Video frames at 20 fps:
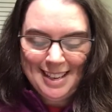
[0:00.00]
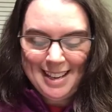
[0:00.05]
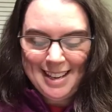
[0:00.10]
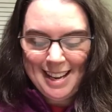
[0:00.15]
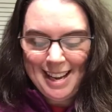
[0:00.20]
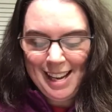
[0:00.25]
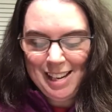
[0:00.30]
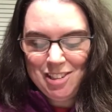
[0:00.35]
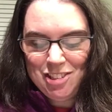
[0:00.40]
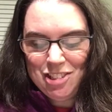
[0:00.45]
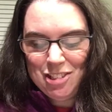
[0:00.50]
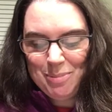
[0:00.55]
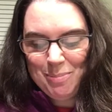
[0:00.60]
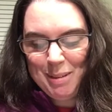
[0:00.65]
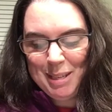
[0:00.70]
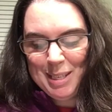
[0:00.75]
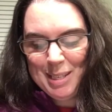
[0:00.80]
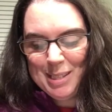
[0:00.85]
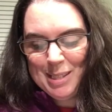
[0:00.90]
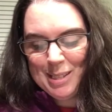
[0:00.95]
And she
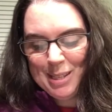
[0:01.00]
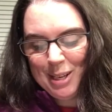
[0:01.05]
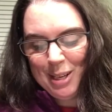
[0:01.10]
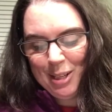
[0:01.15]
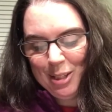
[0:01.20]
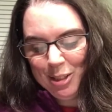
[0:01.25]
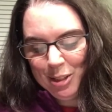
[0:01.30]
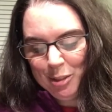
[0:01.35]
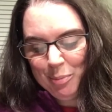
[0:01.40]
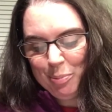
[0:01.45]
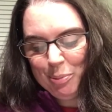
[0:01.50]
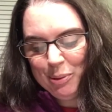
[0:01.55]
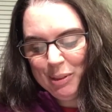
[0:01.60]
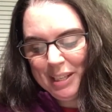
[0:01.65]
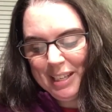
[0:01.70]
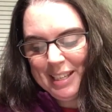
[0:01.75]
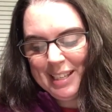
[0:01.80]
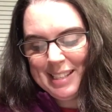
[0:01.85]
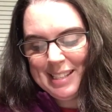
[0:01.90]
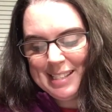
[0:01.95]
makes a good
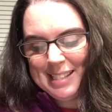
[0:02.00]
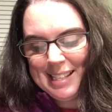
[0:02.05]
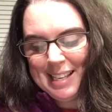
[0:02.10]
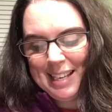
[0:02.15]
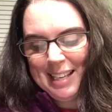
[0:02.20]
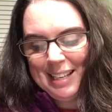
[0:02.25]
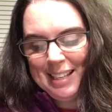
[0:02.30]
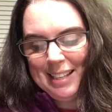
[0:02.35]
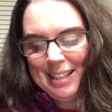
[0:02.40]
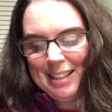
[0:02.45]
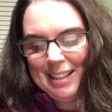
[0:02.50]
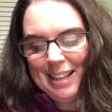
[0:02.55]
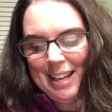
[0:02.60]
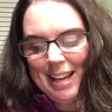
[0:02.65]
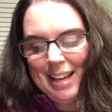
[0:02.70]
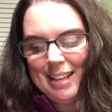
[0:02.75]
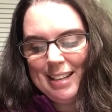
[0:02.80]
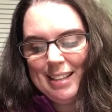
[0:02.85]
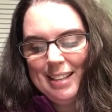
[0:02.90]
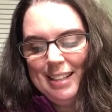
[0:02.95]
point in saying
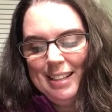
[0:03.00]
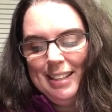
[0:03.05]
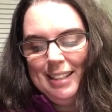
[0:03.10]
that